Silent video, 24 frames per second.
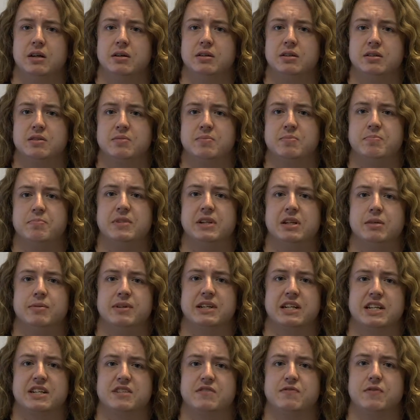it's a little bit
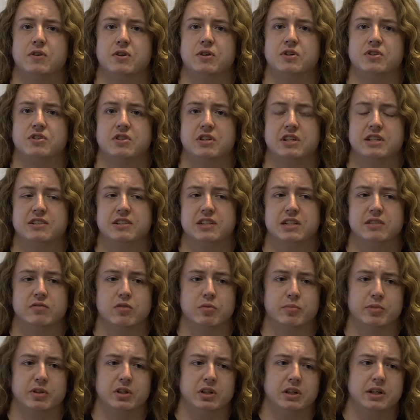less focused on a
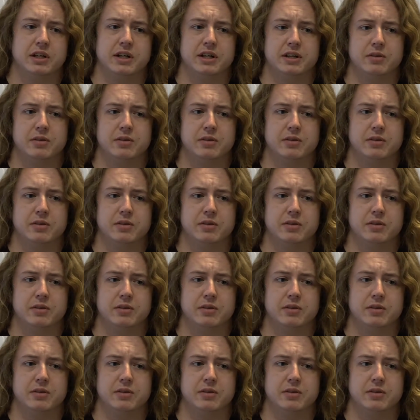deliverable,